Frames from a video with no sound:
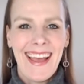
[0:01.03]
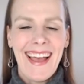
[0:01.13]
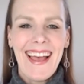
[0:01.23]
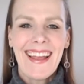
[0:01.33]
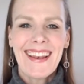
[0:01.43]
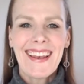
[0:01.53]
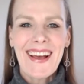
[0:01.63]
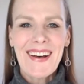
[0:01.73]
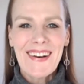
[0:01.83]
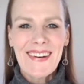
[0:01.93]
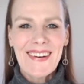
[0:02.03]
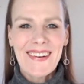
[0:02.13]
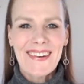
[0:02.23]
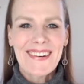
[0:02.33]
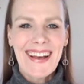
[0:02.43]

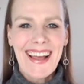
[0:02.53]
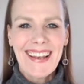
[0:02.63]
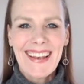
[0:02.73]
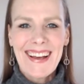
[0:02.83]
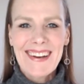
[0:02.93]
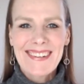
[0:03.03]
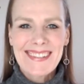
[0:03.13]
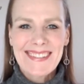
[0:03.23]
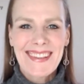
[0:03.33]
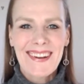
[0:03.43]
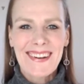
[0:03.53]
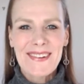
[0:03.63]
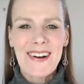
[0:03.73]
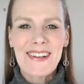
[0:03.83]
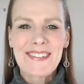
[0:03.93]
Hello, hello, it's
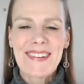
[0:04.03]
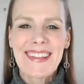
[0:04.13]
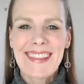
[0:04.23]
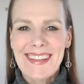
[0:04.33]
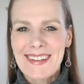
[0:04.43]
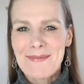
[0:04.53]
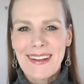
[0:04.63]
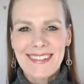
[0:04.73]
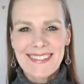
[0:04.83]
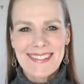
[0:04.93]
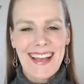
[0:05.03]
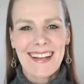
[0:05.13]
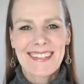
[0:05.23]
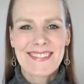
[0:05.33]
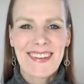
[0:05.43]
Lara Waldman, the Abundance
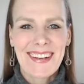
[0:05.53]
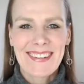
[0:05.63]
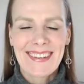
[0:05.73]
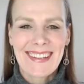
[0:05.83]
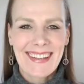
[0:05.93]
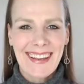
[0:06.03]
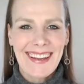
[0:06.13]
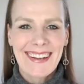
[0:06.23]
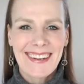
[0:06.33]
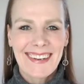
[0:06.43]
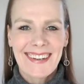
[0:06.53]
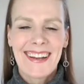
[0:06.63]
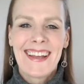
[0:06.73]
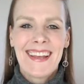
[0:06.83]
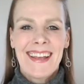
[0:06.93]
Activator
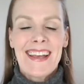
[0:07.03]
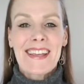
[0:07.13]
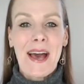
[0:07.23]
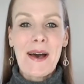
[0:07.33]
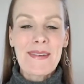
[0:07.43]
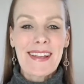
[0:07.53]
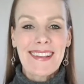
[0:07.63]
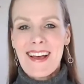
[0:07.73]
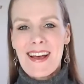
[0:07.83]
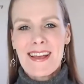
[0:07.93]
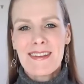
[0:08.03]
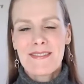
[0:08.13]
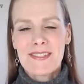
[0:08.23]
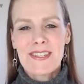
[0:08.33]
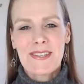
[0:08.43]
here, coming
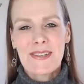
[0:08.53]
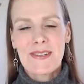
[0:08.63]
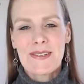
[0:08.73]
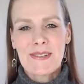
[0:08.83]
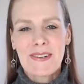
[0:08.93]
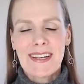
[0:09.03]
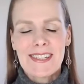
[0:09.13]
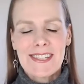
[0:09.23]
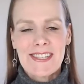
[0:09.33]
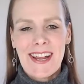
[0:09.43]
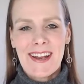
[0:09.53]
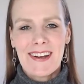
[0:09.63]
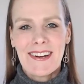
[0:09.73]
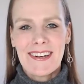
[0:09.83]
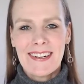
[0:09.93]
live to
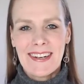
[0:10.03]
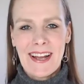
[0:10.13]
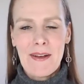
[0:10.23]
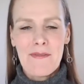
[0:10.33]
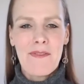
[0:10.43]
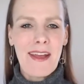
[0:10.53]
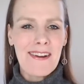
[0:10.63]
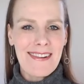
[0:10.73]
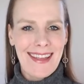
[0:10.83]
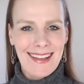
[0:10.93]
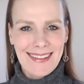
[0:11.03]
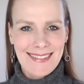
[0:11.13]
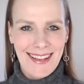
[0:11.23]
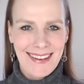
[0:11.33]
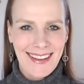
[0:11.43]
share a very
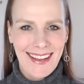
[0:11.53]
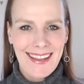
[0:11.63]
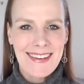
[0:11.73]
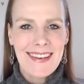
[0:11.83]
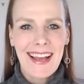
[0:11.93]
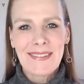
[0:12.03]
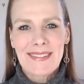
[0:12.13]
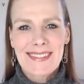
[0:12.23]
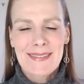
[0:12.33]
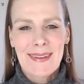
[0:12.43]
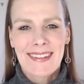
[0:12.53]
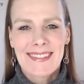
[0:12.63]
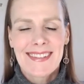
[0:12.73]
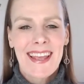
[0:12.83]
exciting announcement